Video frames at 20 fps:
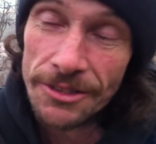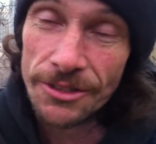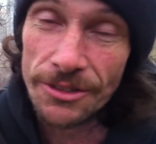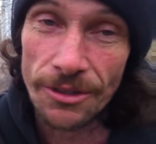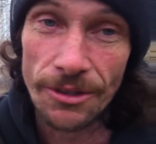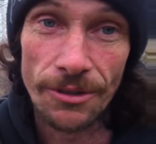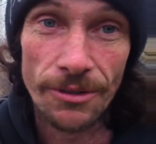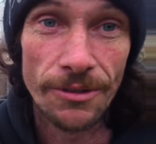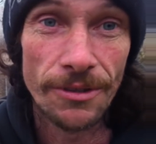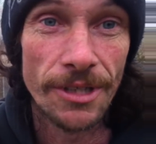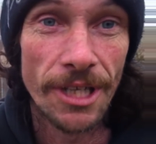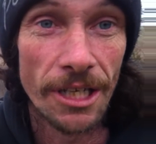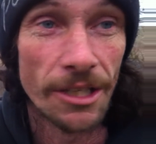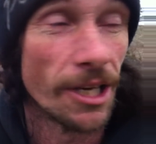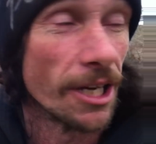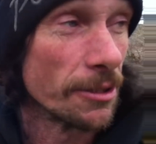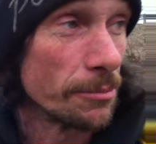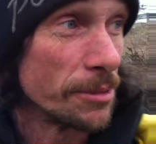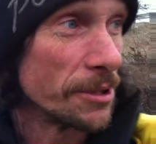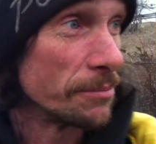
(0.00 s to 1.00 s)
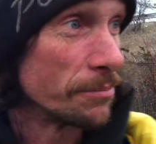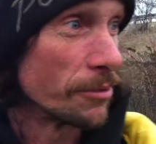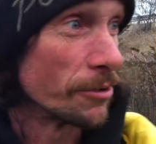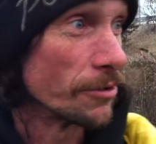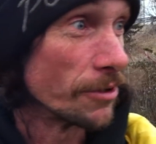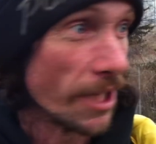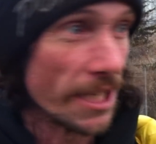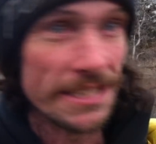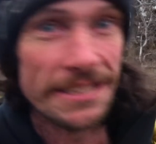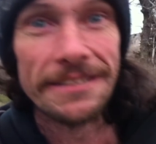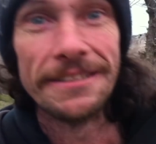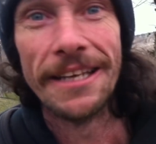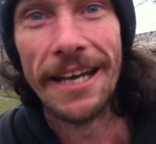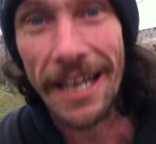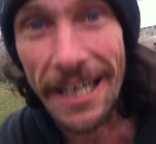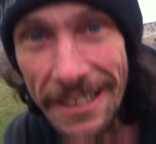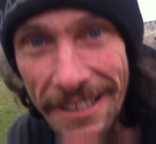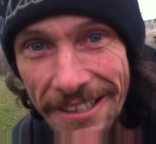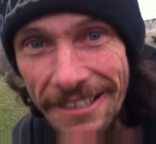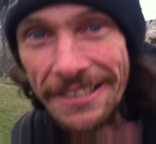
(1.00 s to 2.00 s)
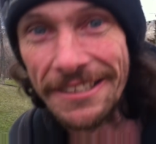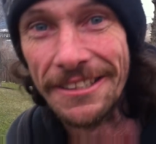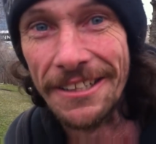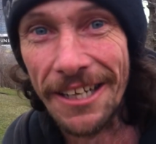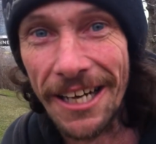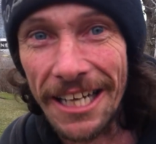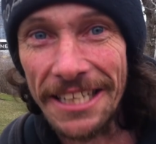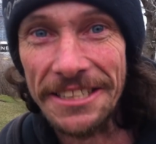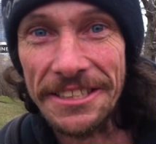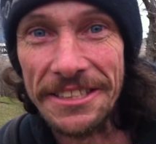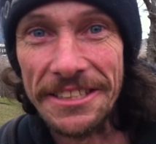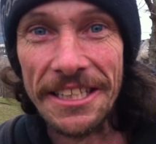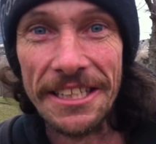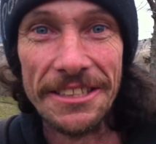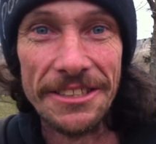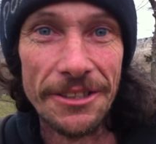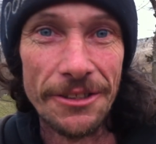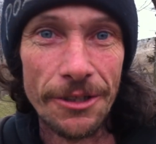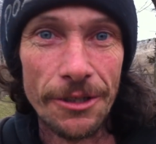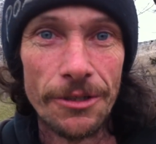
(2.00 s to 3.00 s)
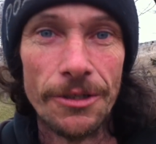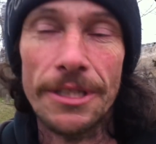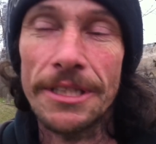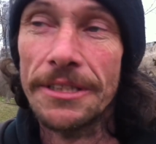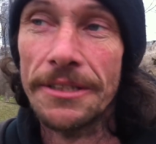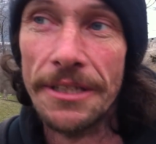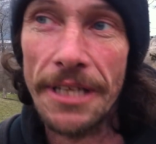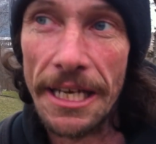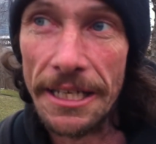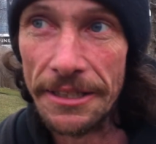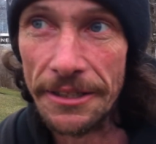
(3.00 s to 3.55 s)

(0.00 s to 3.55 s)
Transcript: So a lot of people like that idea, you know, and